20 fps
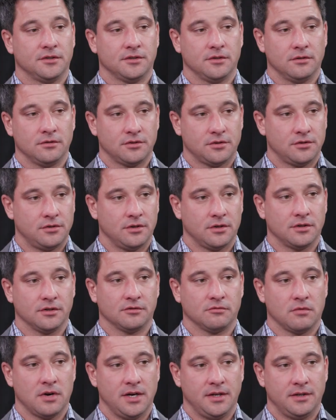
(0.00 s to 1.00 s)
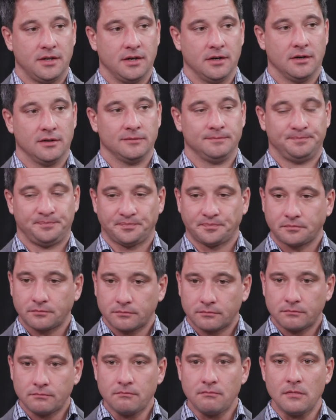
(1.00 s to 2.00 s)
search, took us right there,
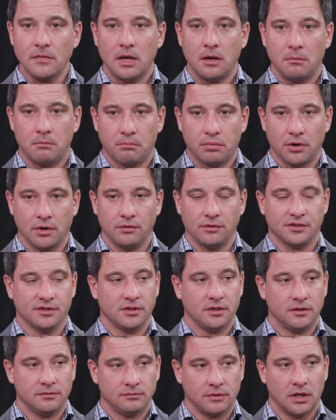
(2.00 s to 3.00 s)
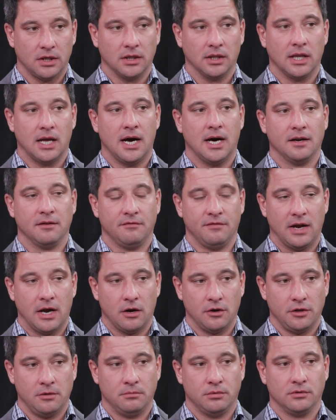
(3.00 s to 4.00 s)
produced a, a lot of
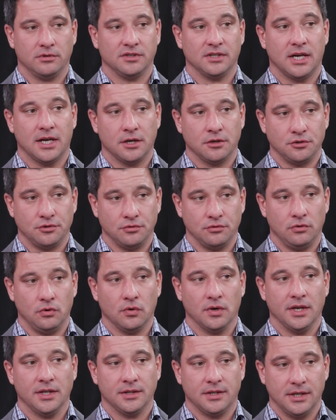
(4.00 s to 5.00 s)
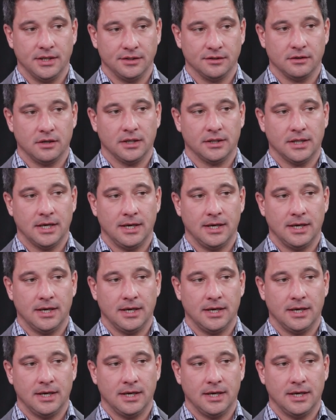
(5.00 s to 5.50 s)
valuables, a lot of jewelry and things like